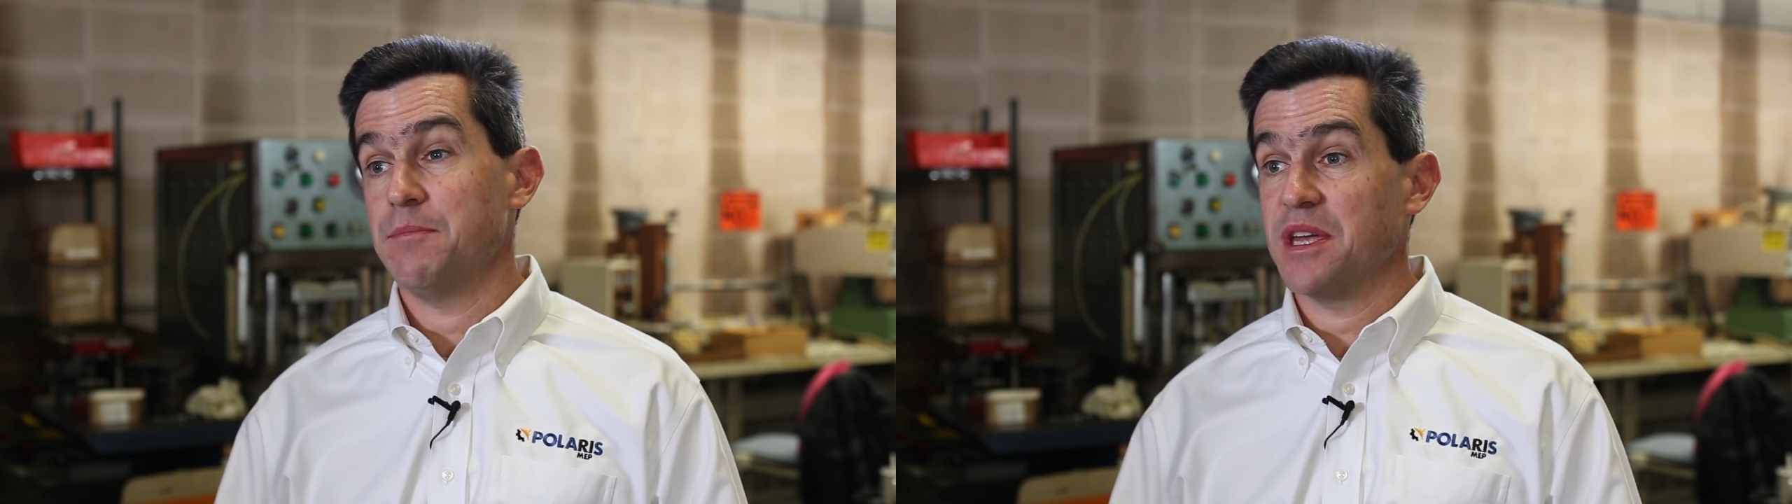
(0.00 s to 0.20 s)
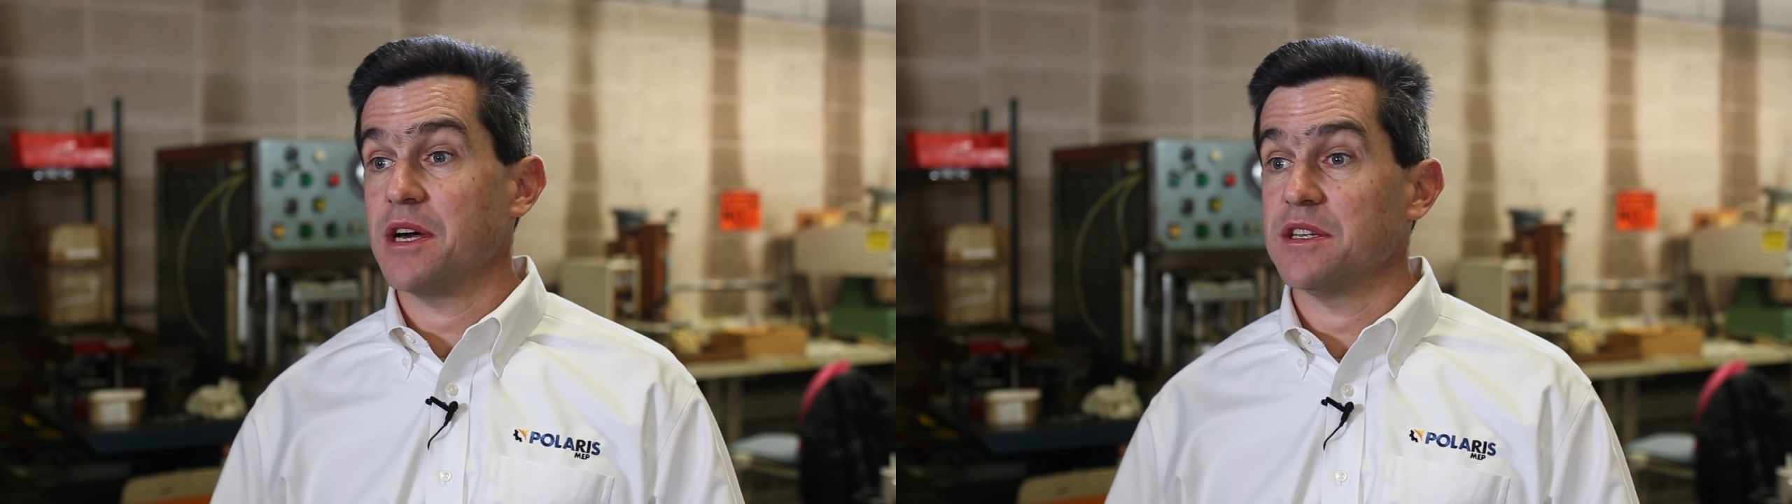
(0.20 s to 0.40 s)

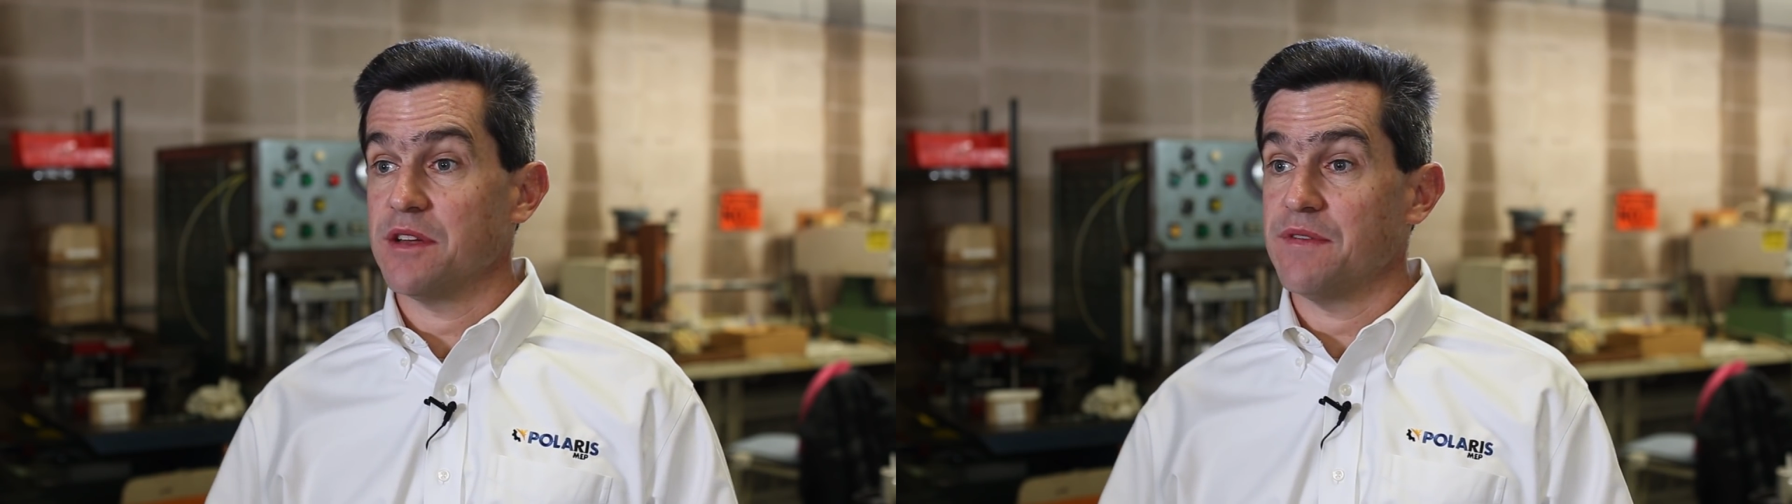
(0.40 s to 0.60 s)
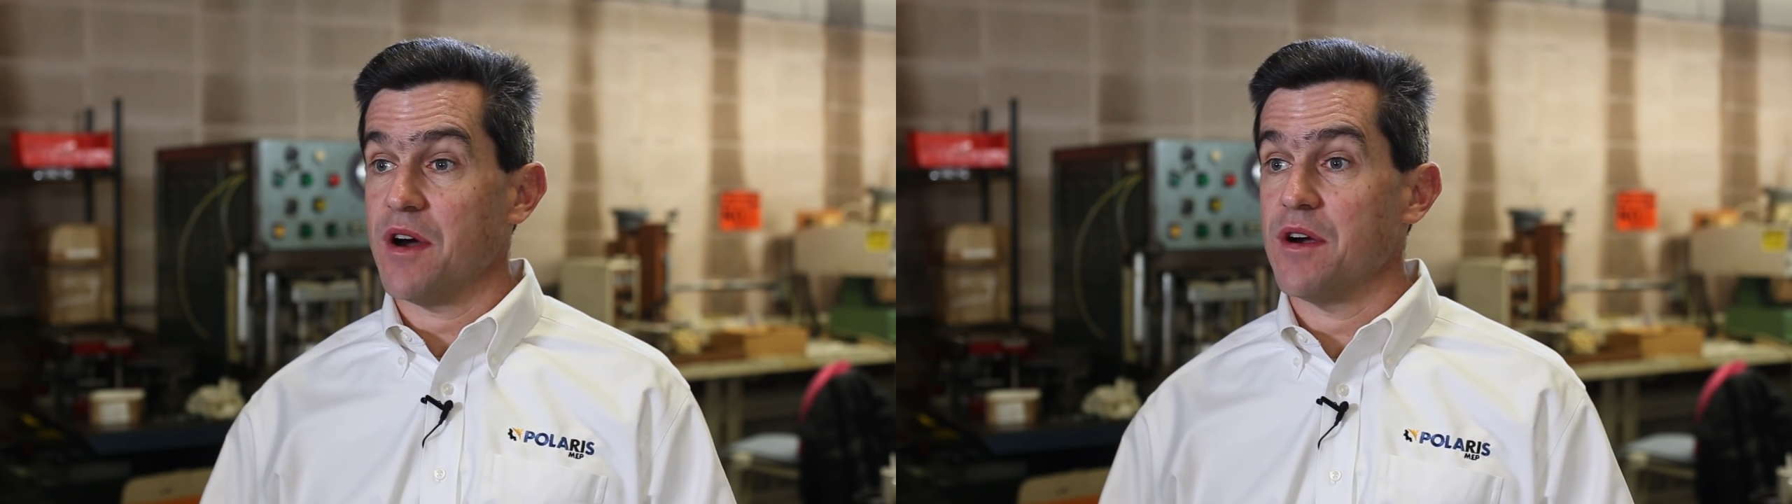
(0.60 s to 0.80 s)
because
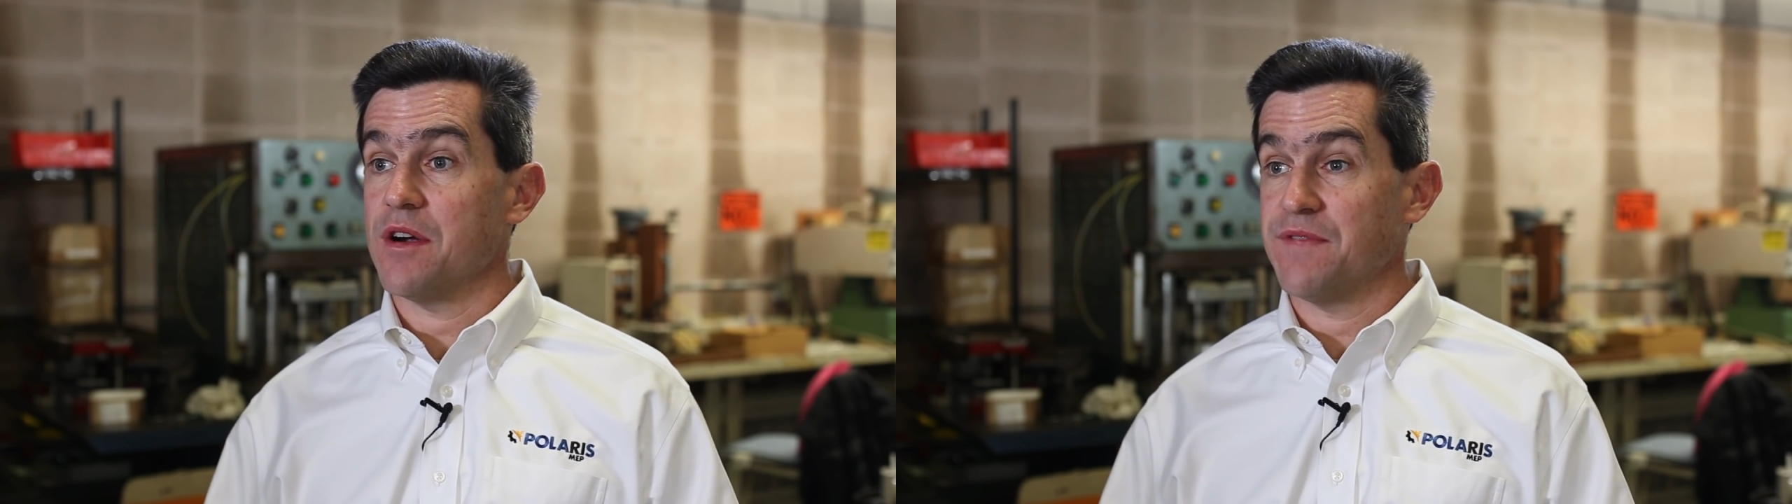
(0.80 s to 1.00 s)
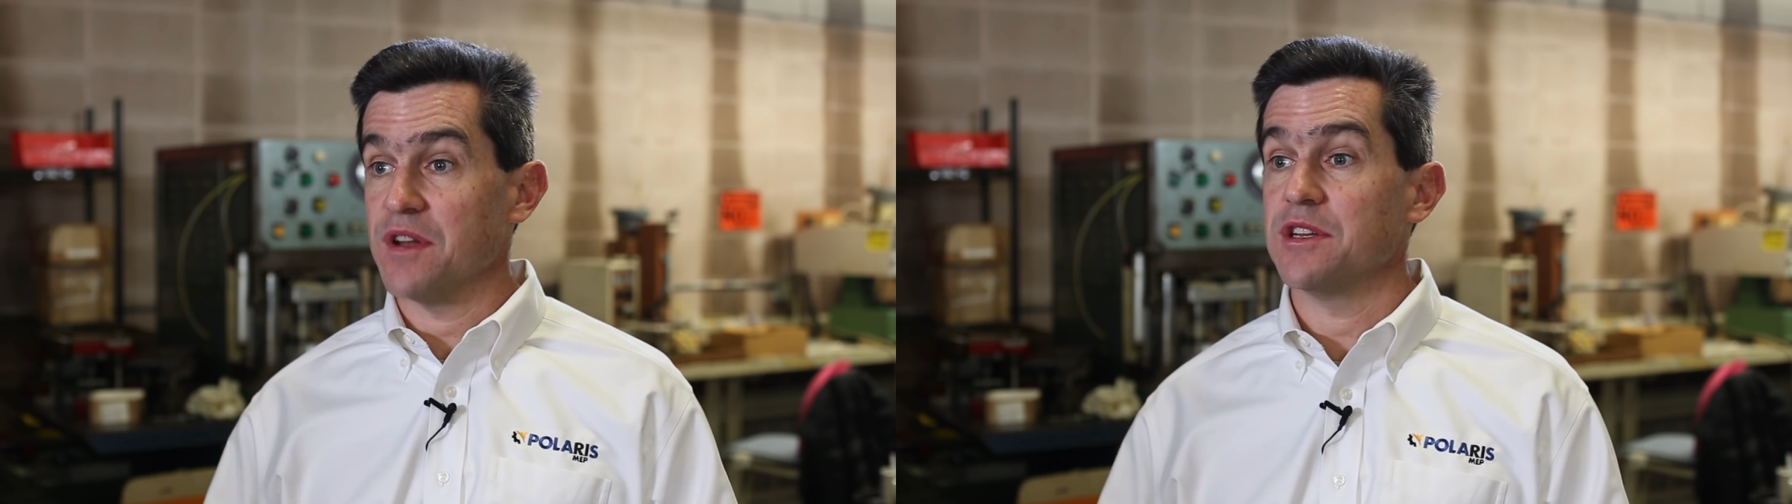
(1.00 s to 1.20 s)
of
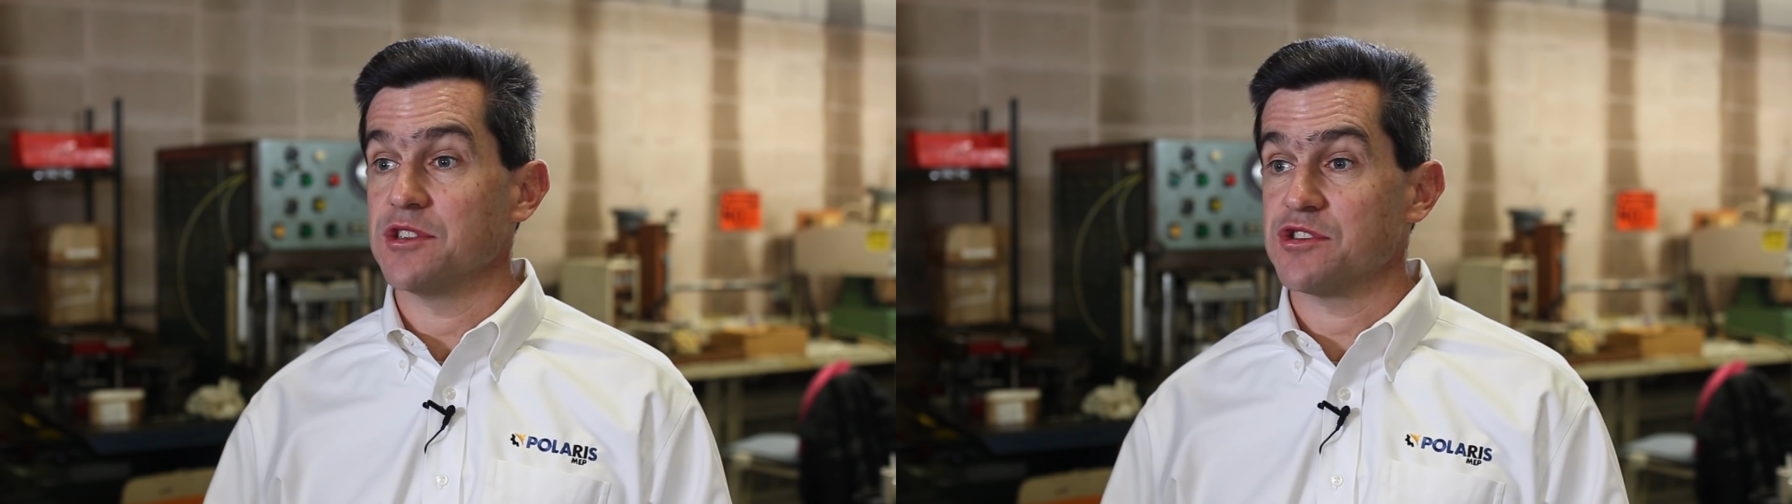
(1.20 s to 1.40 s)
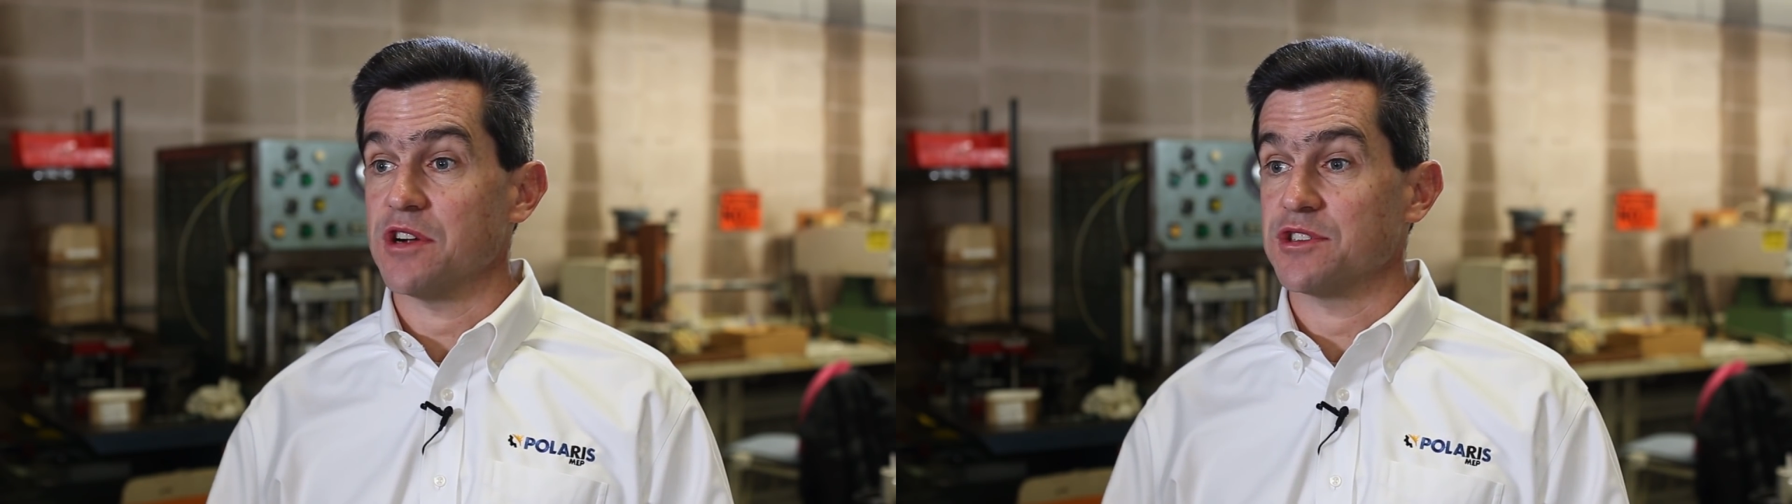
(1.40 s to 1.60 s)
our
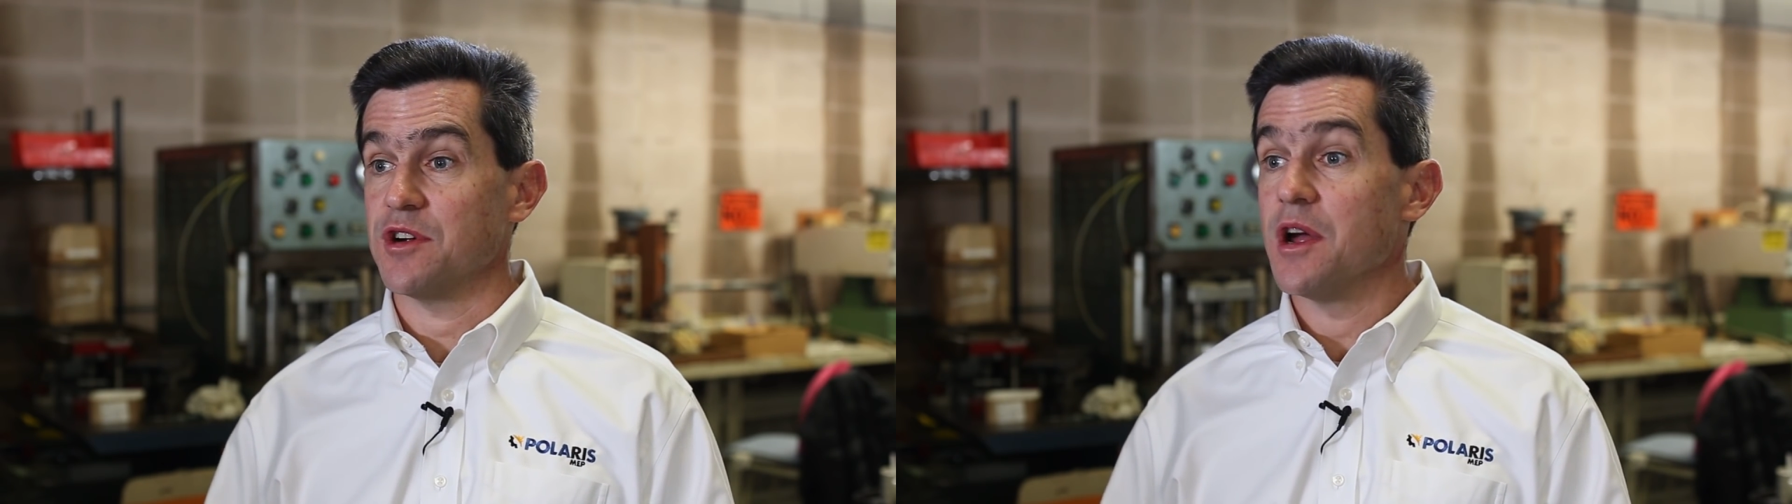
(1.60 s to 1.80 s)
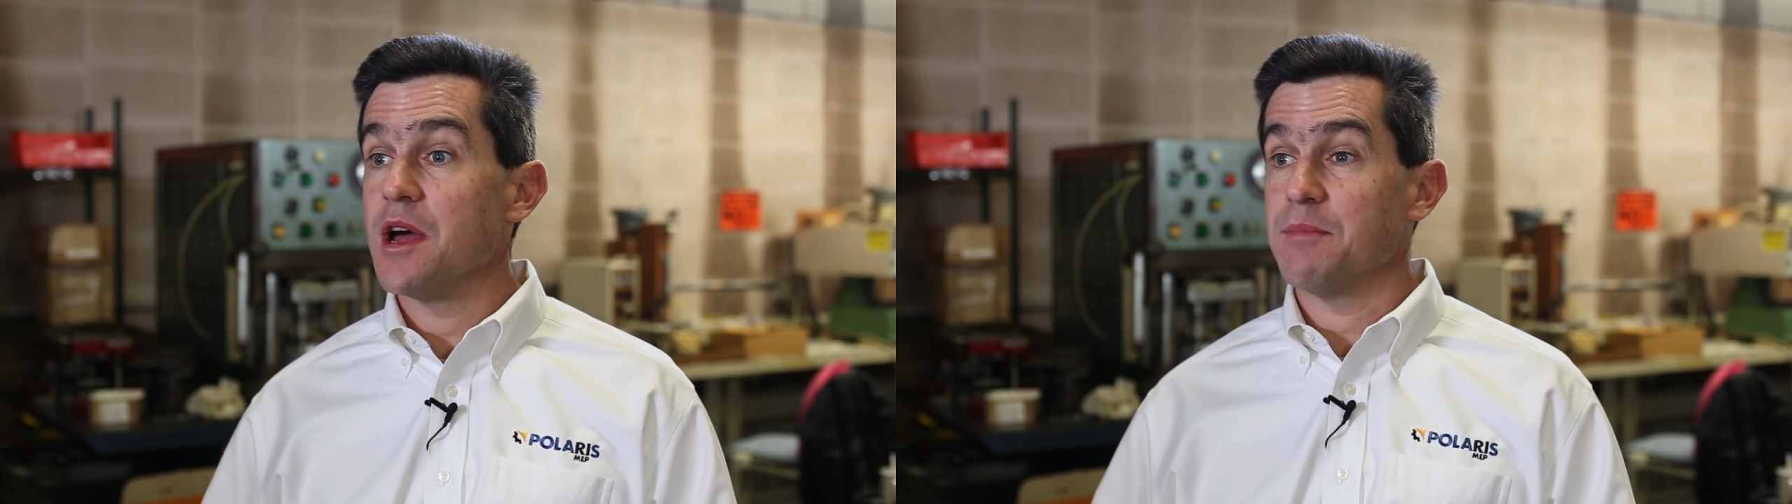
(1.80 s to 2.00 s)
funding structure.